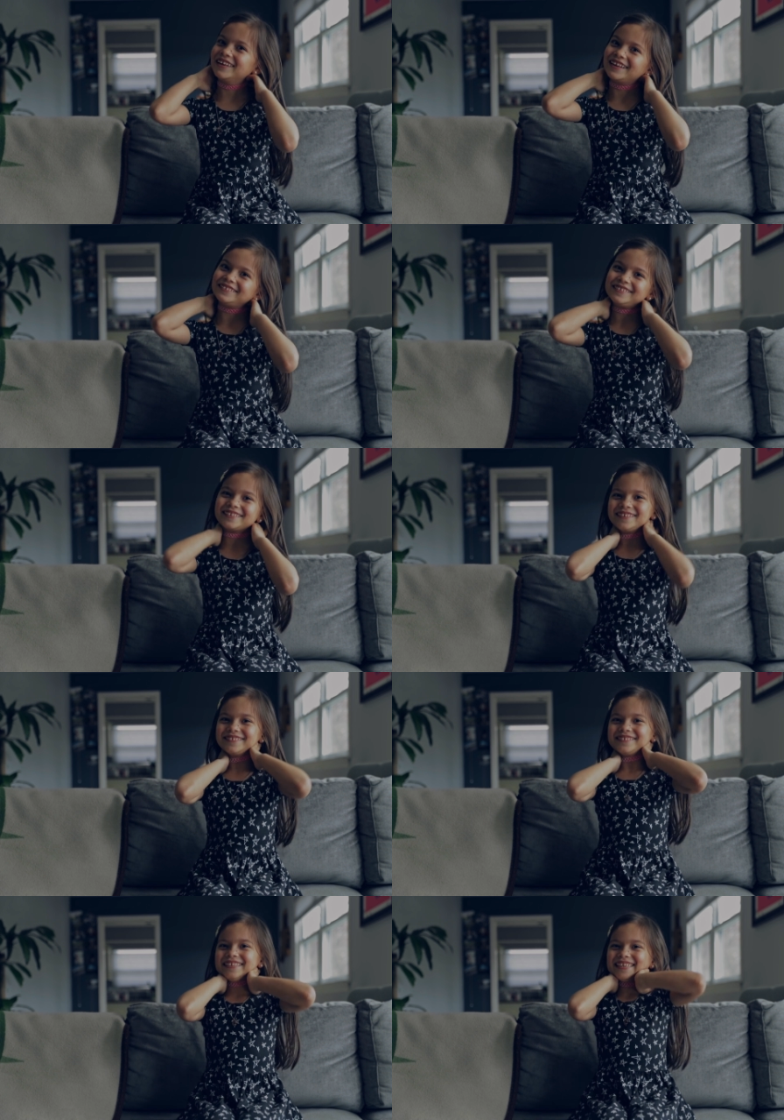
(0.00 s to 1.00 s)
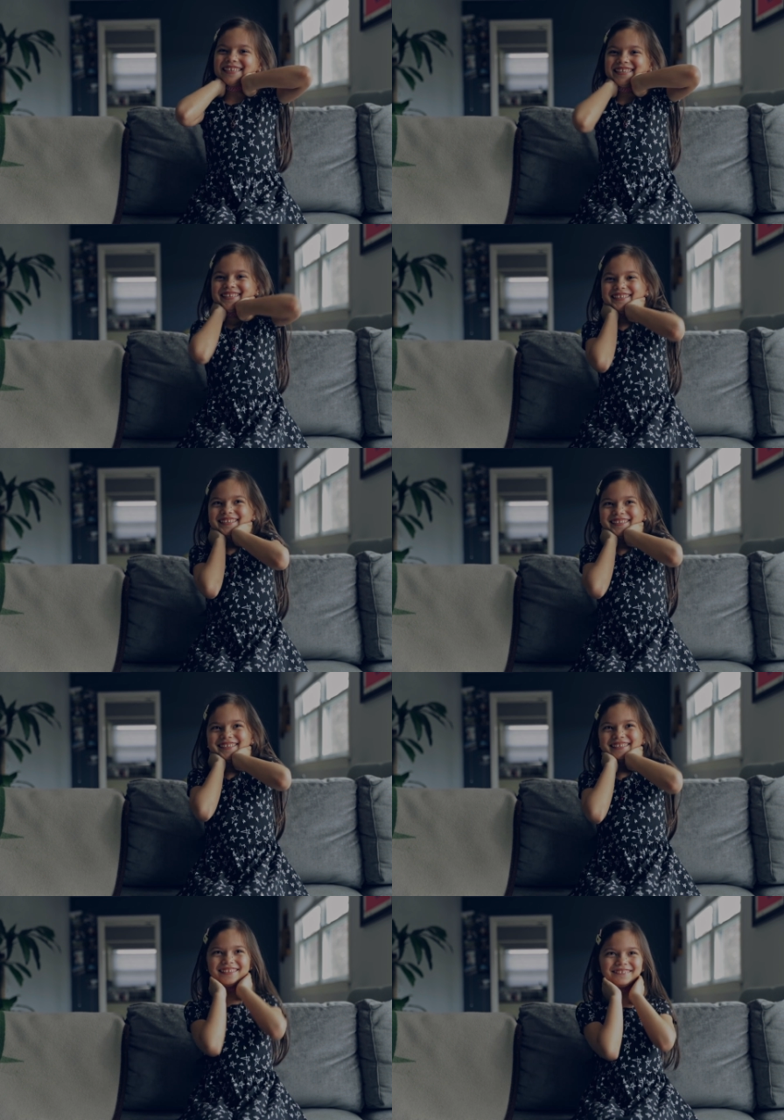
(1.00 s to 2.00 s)
let's go
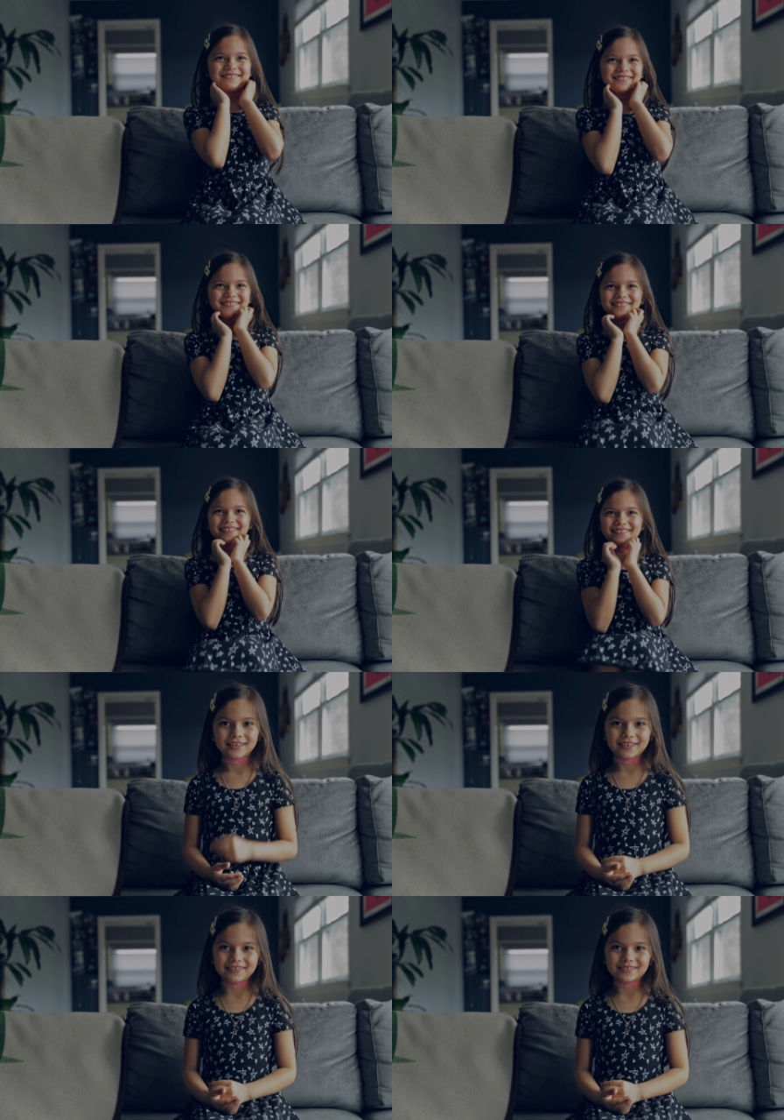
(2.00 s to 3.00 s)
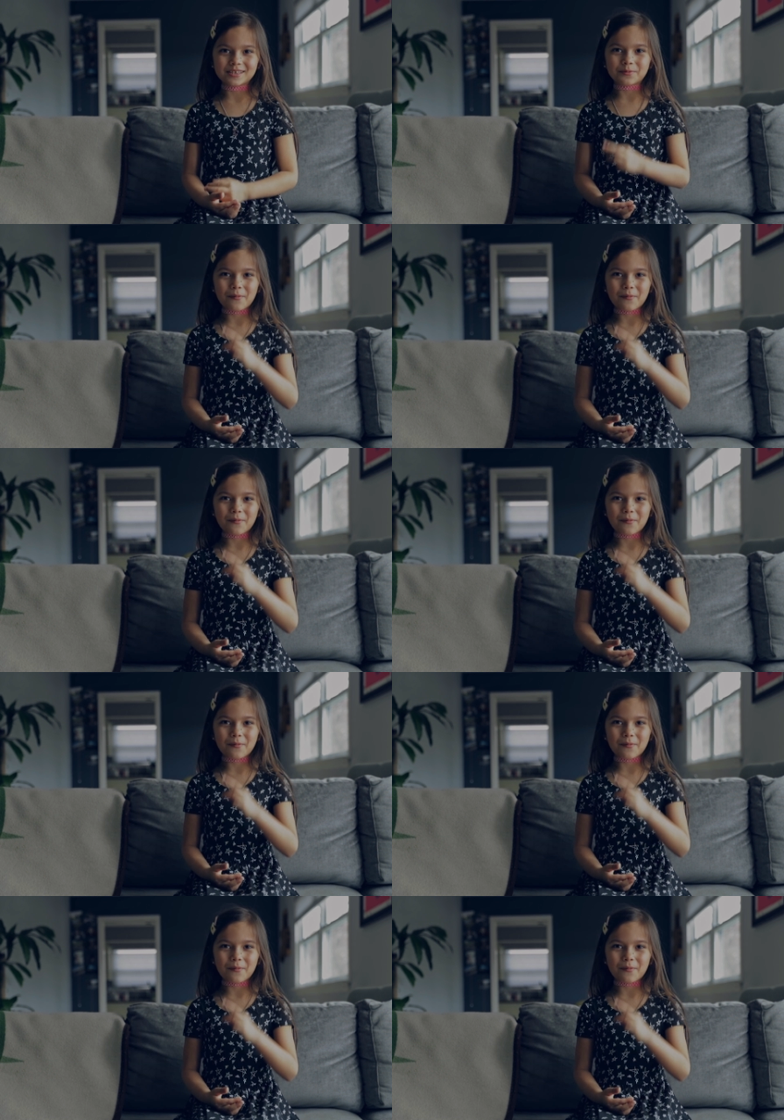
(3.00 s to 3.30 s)
see. I'm so excited. Here's the